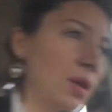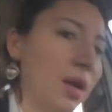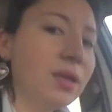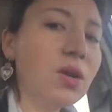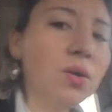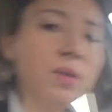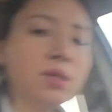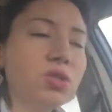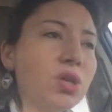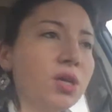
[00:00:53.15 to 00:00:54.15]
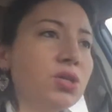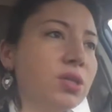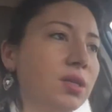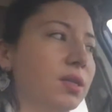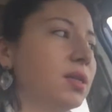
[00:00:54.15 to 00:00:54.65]
I know
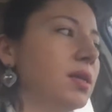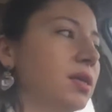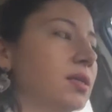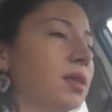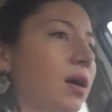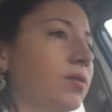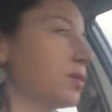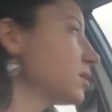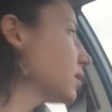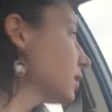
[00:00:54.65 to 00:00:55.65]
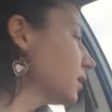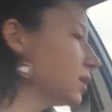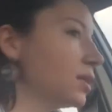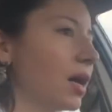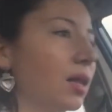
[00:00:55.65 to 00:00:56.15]
indigestion is
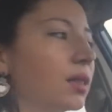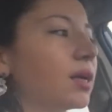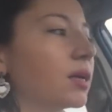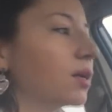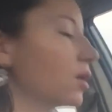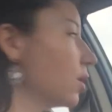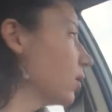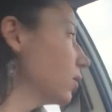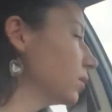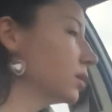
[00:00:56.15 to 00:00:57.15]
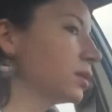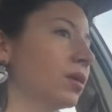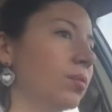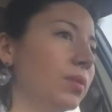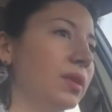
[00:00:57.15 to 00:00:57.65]
obviously not letting go.
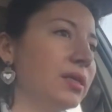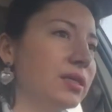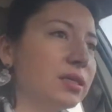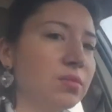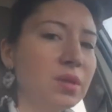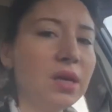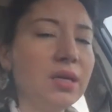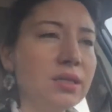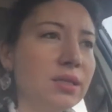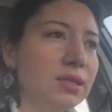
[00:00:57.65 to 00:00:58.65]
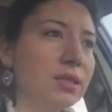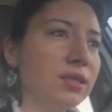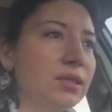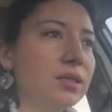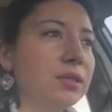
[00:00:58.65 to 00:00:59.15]
But this is something else. This
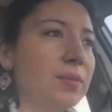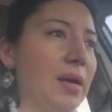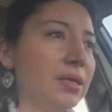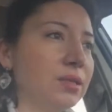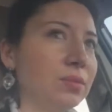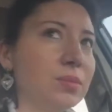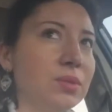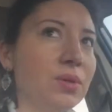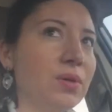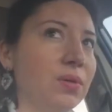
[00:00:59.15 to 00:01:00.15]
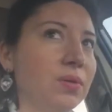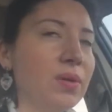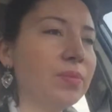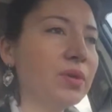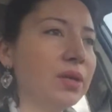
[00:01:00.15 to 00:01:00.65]
is spasm, so
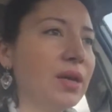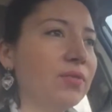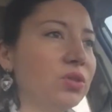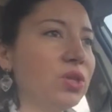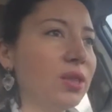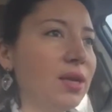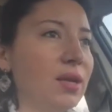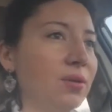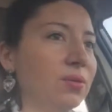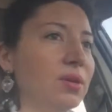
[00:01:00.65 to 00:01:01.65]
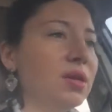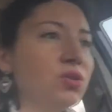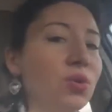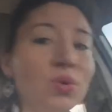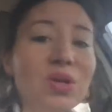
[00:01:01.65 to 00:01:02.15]
I'm gonna have to check that out.
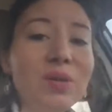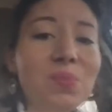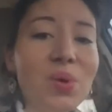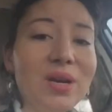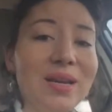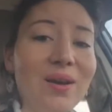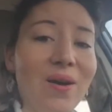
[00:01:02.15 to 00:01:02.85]
So good morning,